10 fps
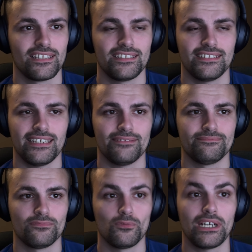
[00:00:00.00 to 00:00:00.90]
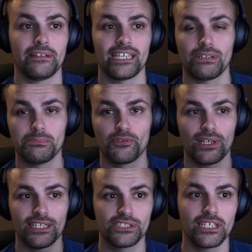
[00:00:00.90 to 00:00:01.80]
Yeah. Well, anyway, before
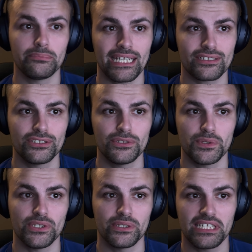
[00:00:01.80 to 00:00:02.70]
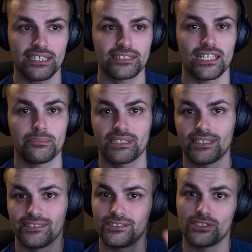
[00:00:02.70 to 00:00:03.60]
I let you get back to your next topic, I
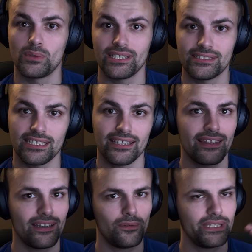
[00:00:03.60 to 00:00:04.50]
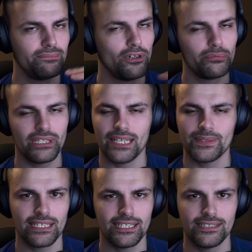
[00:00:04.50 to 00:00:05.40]
did just want to state that we won't be
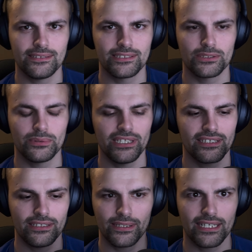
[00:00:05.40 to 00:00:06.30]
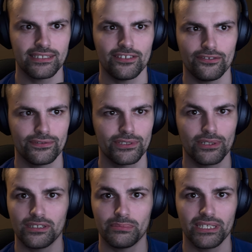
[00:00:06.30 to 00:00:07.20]
having any deals this week. You guys have
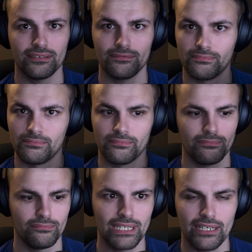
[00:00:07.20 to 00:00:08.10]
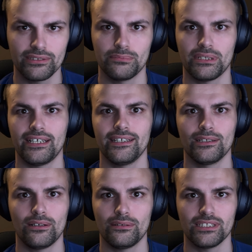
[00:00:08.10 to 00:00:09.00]
certainly been pounded by
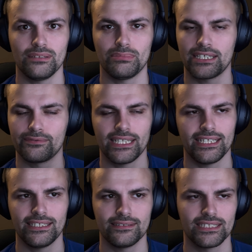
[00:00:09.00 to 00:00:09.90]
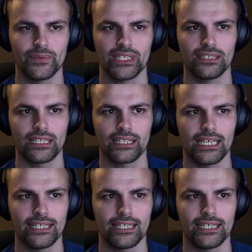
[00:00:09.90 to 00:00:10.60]
all the Black Friday deals and everything like that.